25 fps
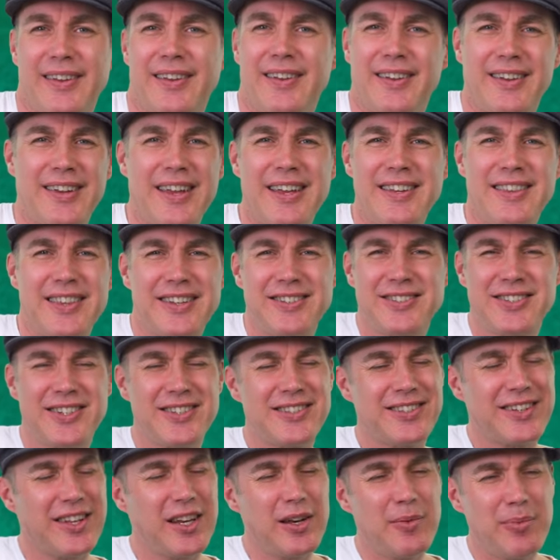Okay, there's
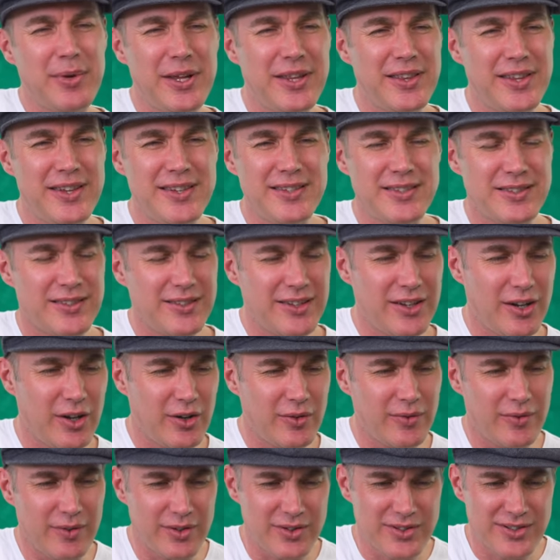just going to be these, you
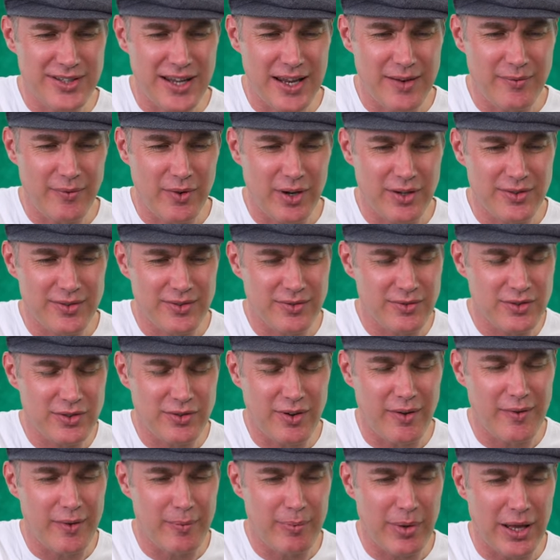know, same
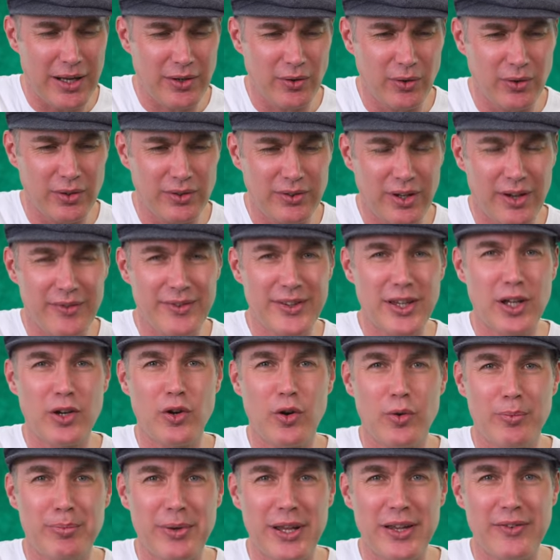strumming pattern all the time, and then
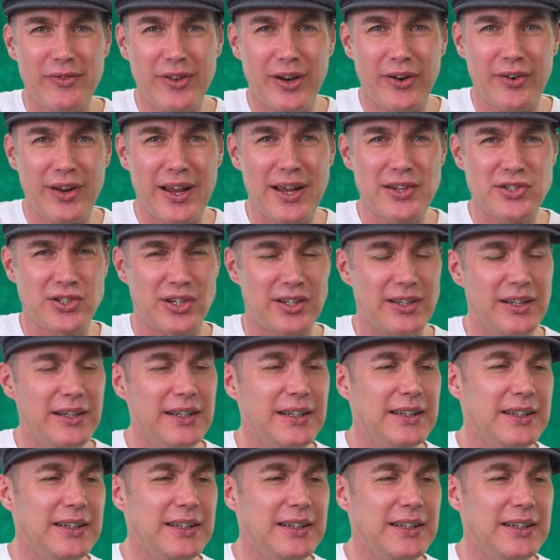there'll be a variation